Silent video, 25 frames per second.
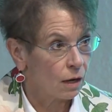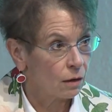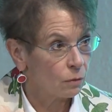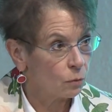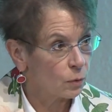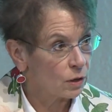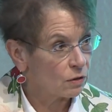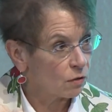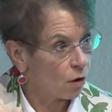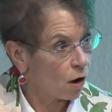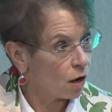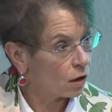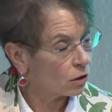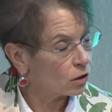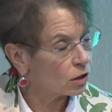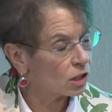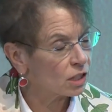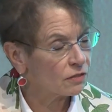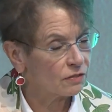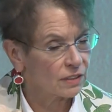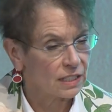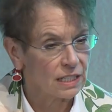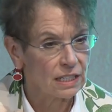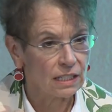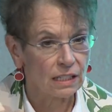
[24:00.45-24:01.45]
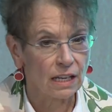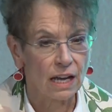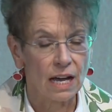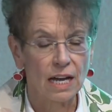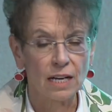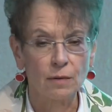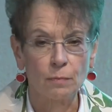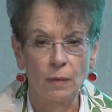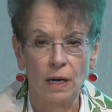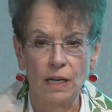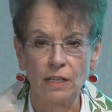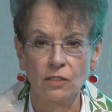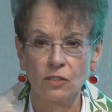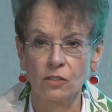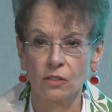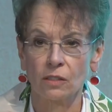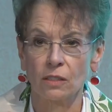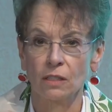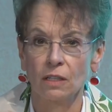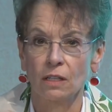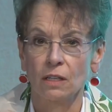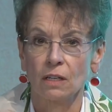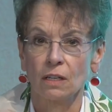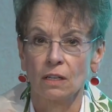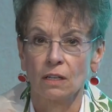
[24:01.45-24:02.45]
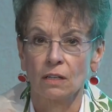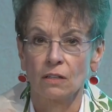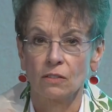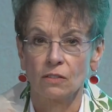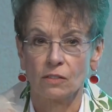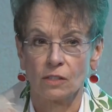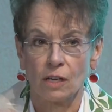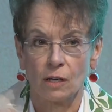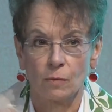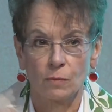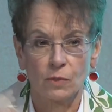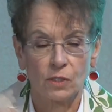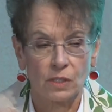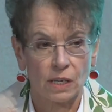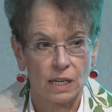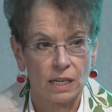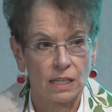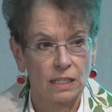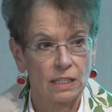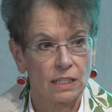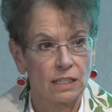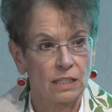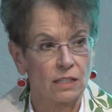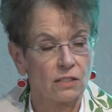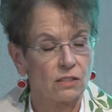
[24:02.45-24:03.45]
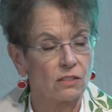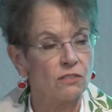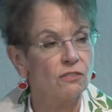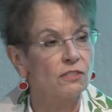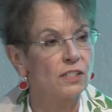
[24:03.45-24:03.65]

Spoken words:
We've all heard of Elon Musk. Some say he is a